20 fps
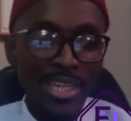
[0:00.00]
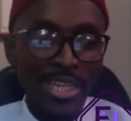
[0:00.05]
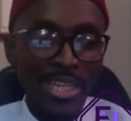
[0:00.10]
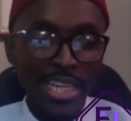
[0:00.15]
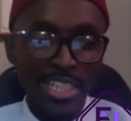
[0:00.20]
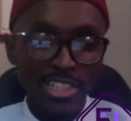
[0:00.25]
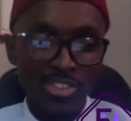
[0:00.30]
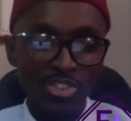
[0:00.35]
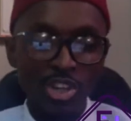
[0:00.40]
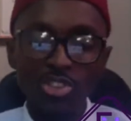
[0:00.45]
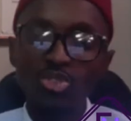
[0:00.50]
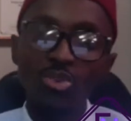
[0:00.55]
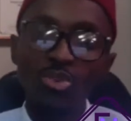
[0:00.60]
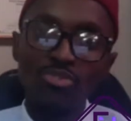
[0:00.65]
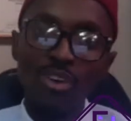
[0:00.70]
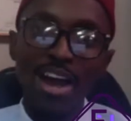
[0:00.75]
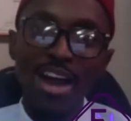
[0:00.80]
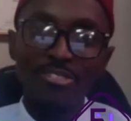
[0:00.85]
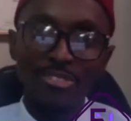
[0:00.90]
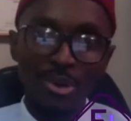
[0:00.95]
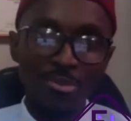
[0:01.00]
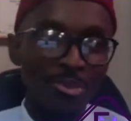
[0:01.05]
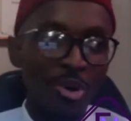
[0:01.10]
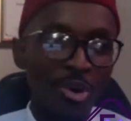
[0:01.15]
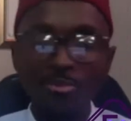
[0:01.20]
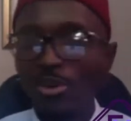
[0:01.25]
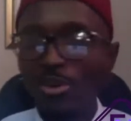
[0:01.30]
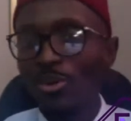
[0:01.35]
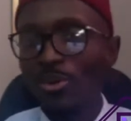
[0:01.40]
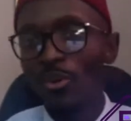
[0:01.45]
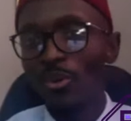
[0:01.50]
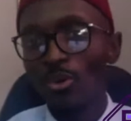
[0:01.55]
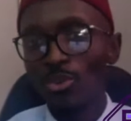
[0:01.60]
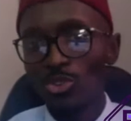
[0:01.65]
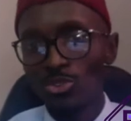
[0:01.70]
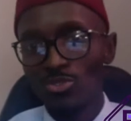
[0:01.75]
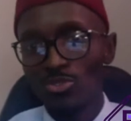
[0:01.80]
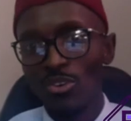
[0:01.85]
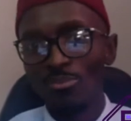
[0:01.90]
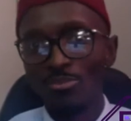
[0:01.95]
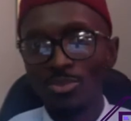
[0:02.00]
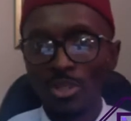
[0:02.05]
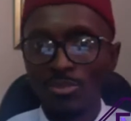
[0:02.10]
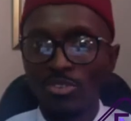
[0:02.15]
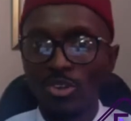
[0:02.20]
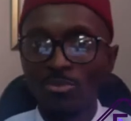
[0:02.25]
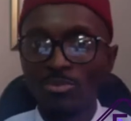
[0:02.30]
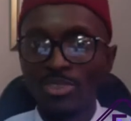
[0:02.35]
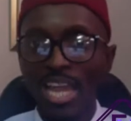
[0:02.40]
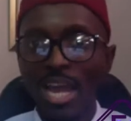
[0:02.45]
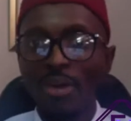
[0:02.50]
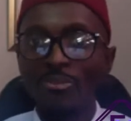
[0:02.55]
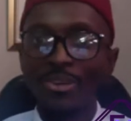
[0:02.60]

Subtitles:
It's not too far from home when you go from time.